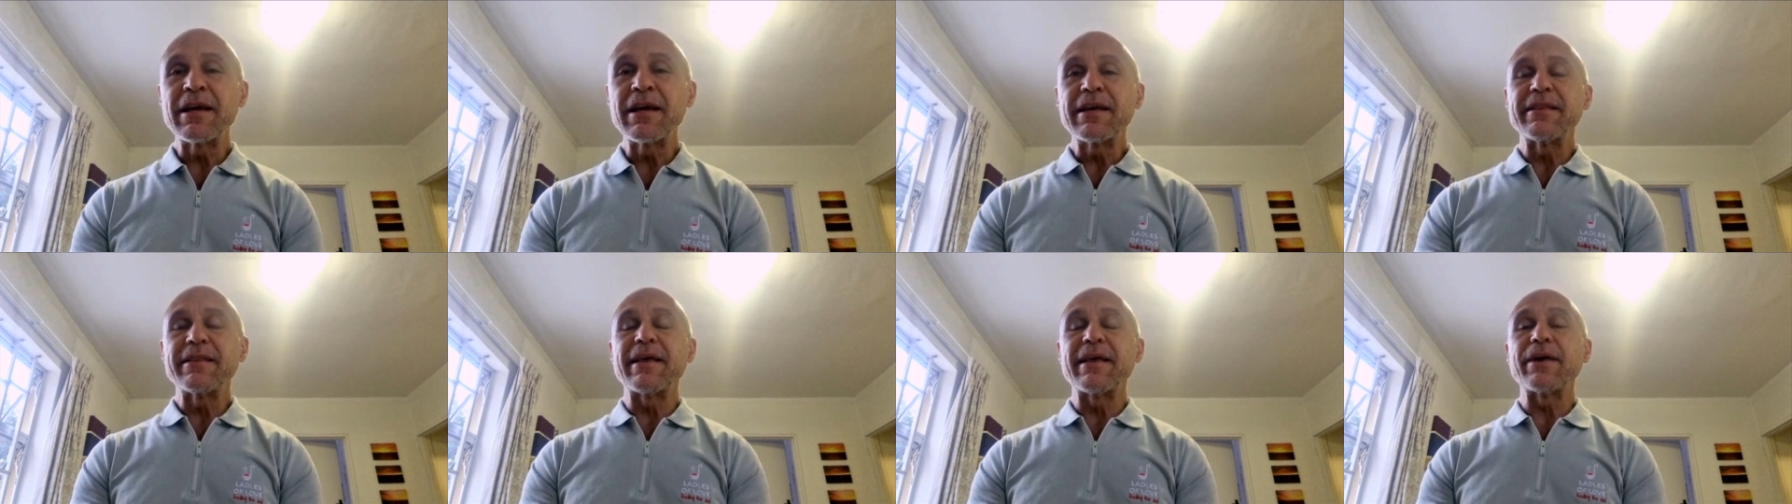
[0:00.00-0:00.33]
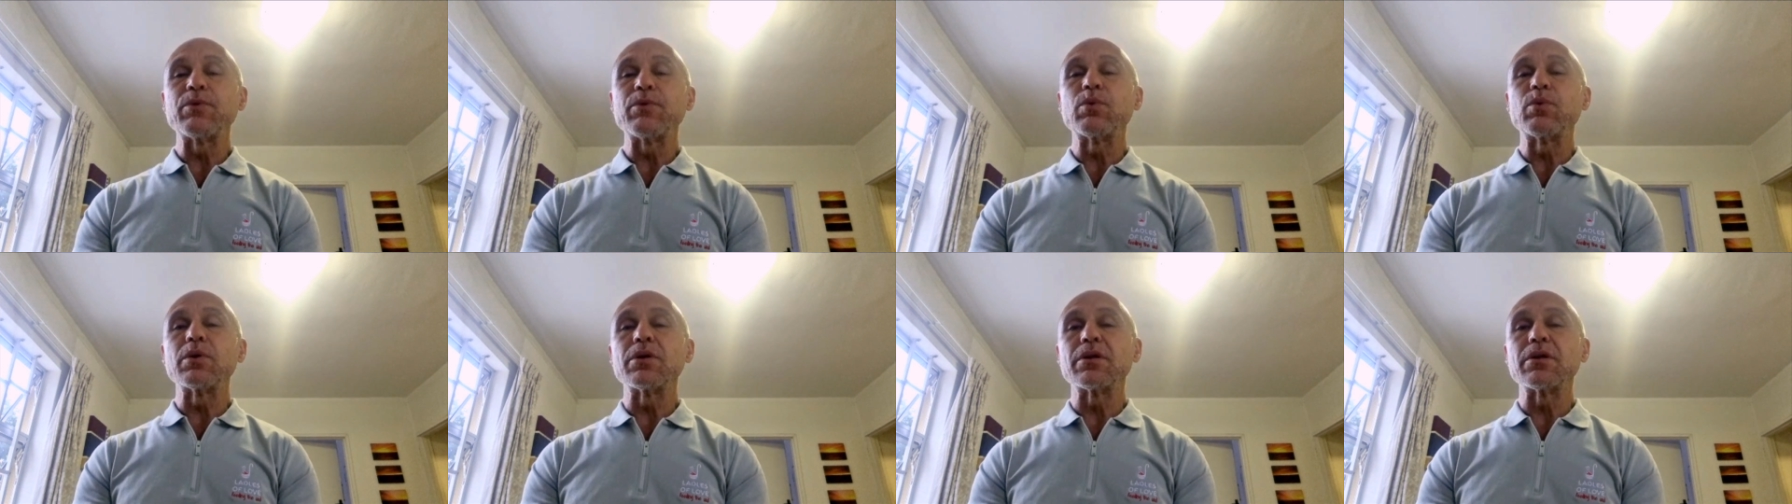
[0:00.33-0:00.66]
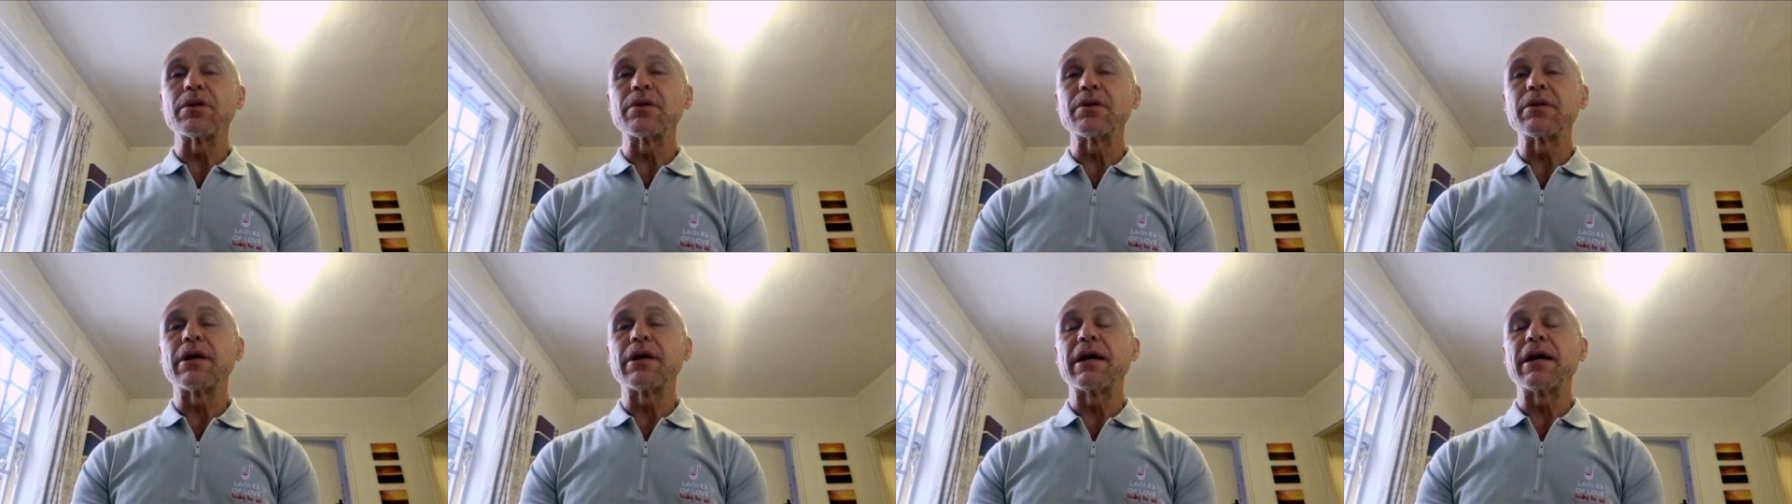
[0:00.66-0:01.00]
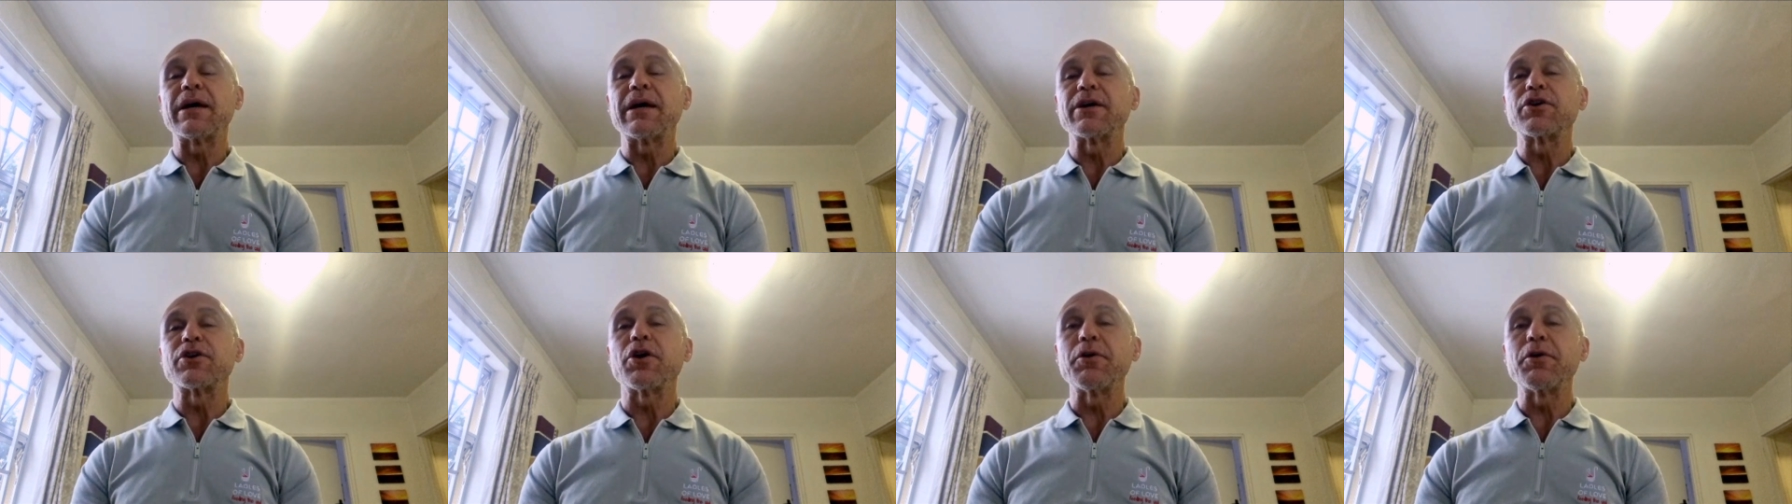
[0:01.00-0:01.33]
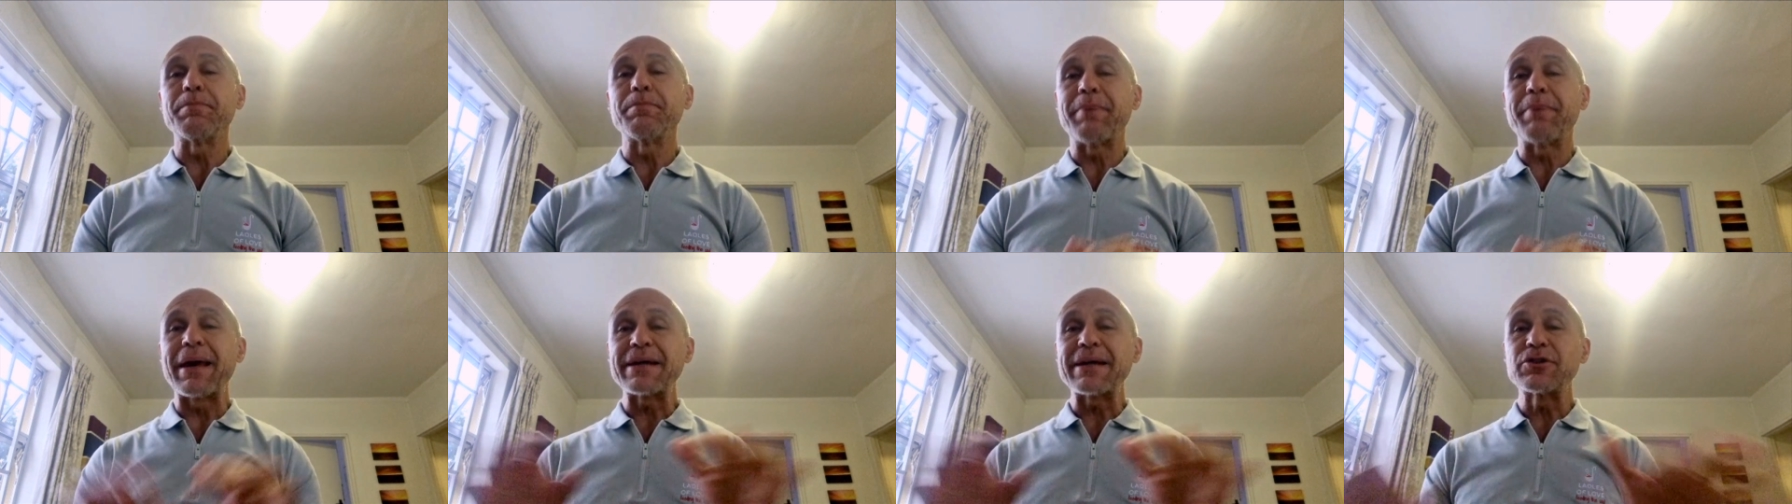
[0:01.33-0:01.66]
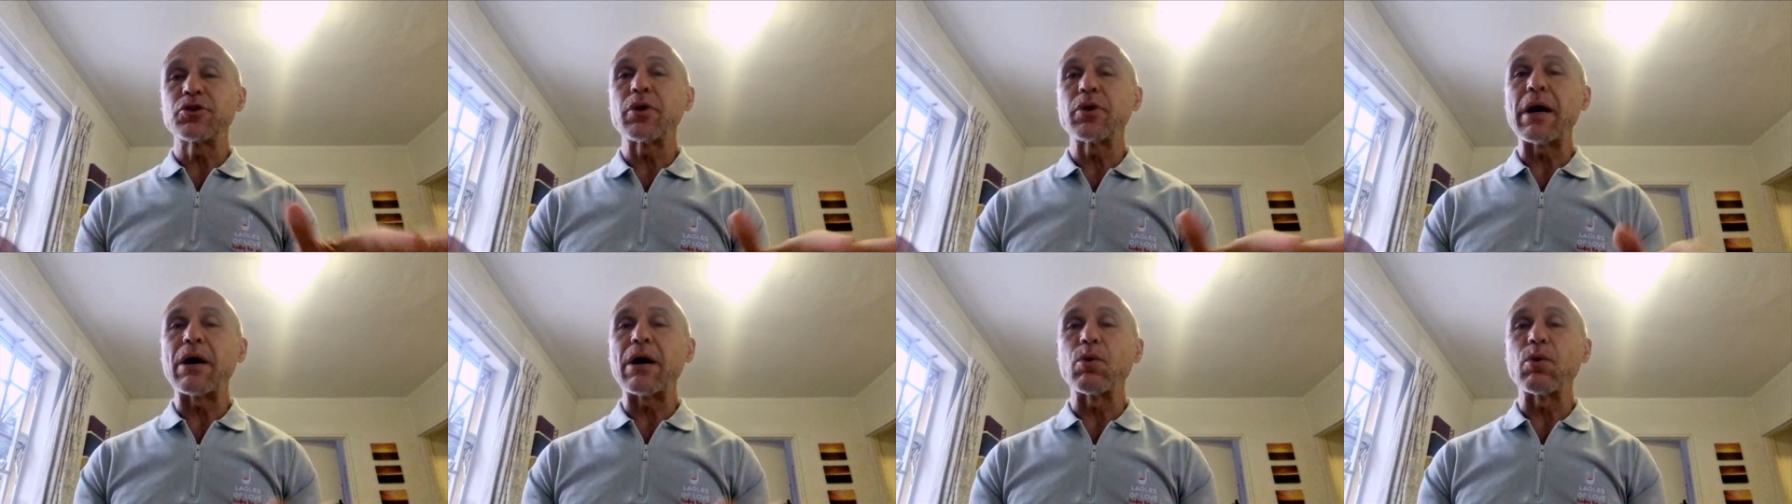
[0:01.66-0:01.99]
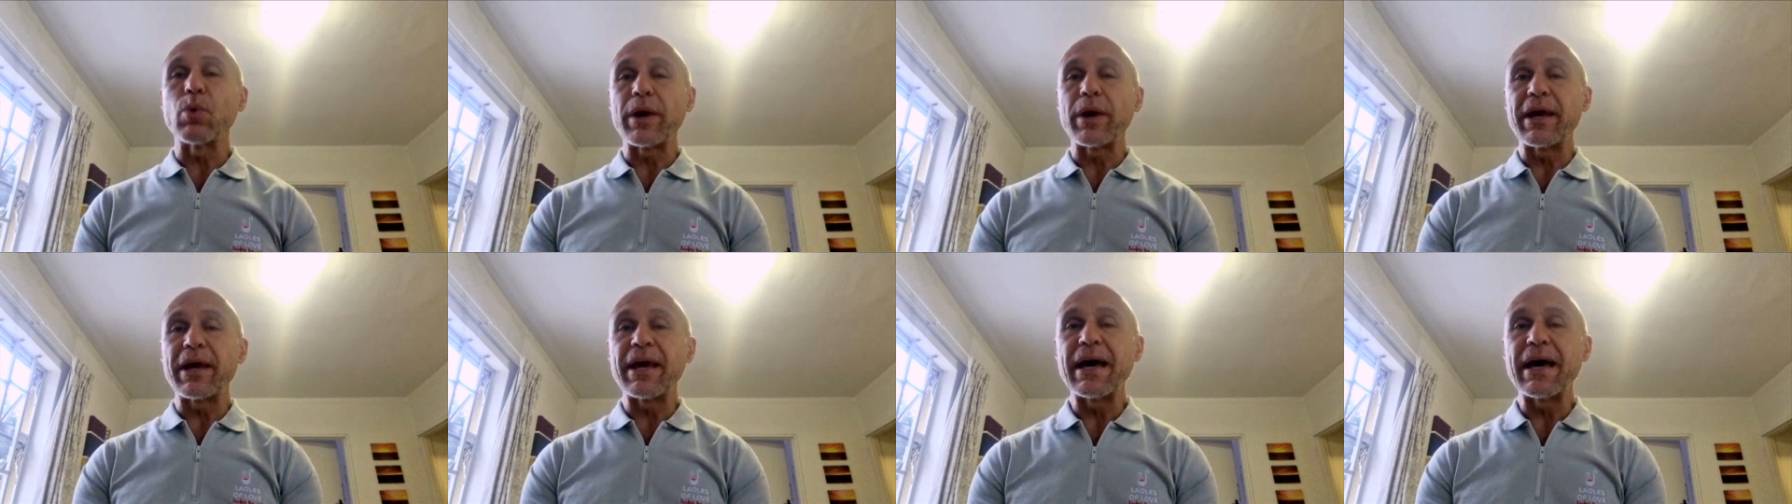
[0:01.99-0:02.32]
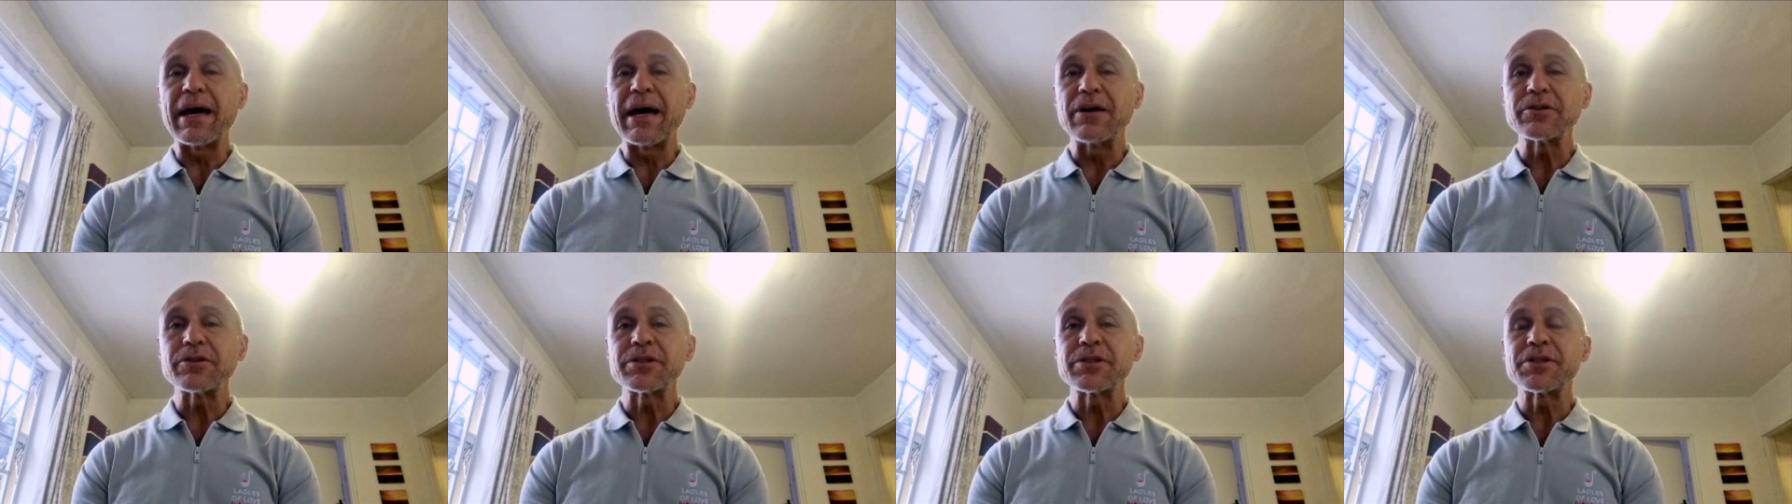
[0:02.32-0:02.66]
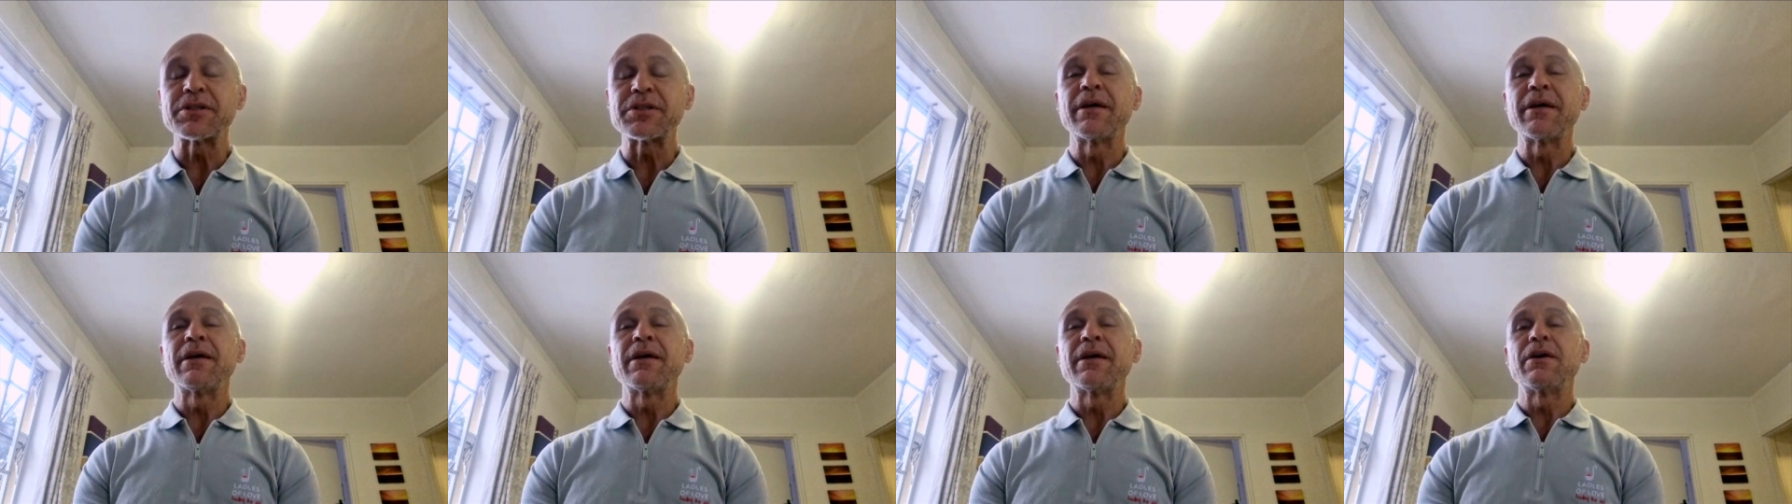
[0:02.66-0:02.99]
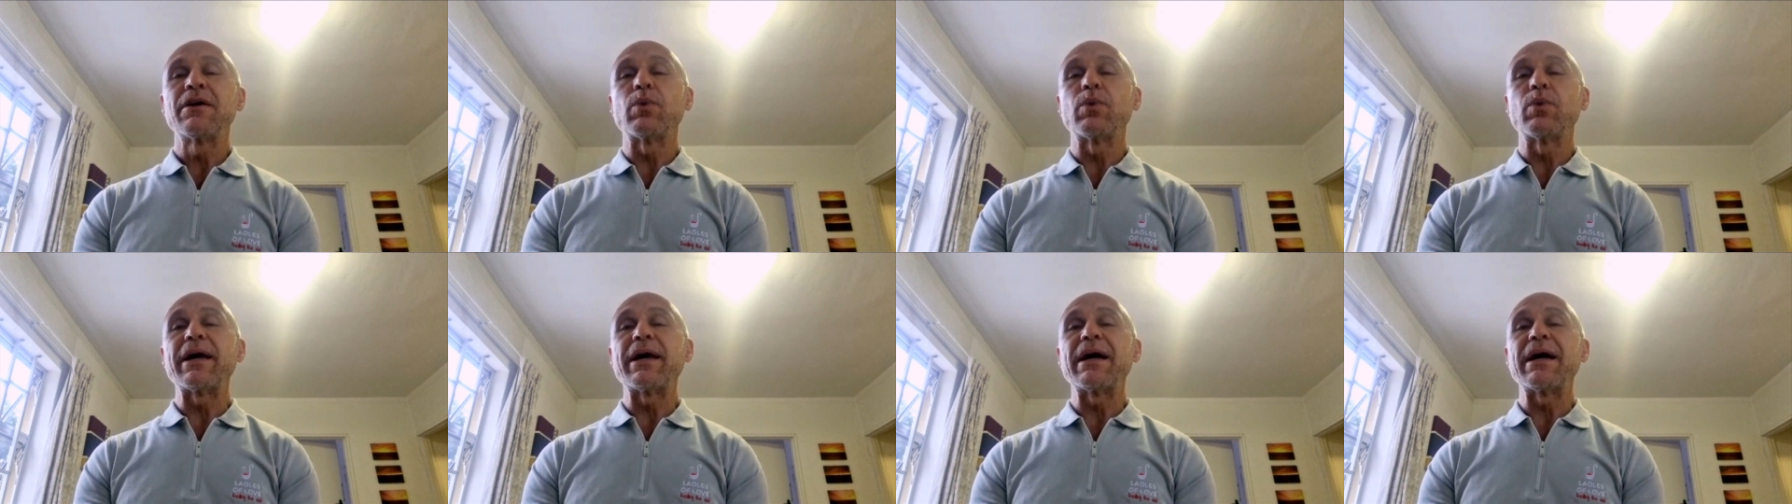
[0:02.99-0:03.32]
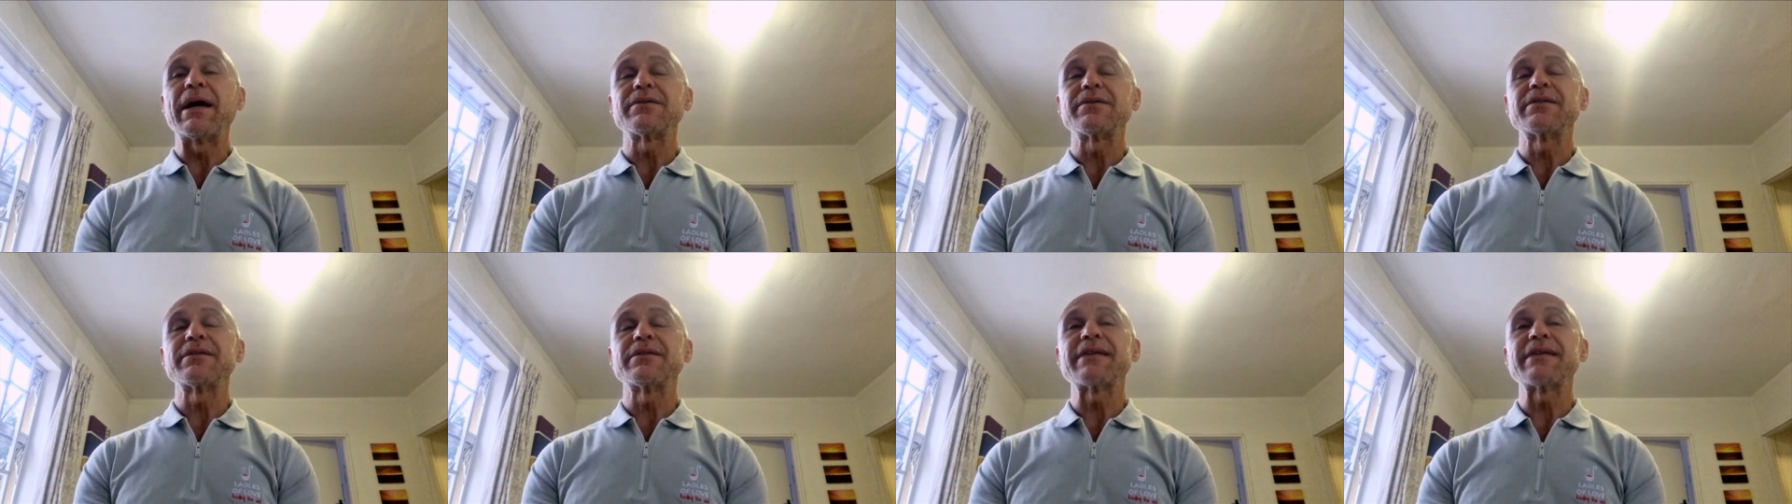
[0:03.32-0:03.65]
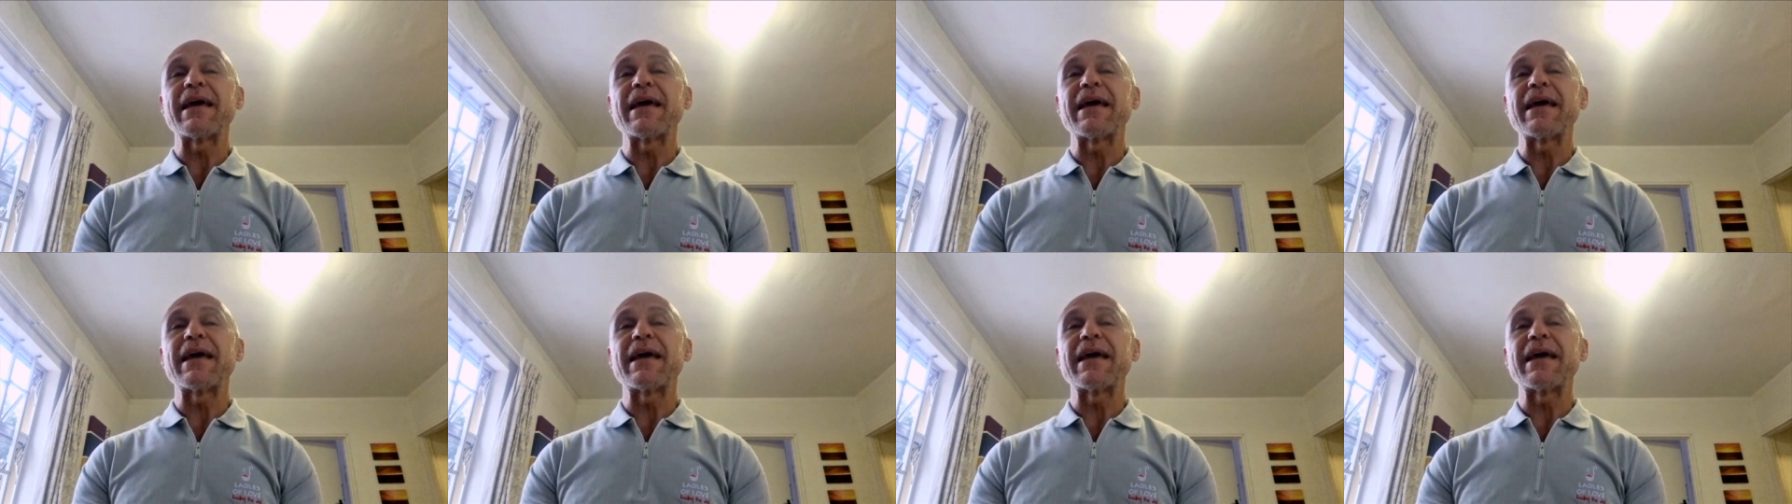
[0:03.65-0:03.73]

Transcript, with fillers: they will uh, go back to our warehouse warehouses.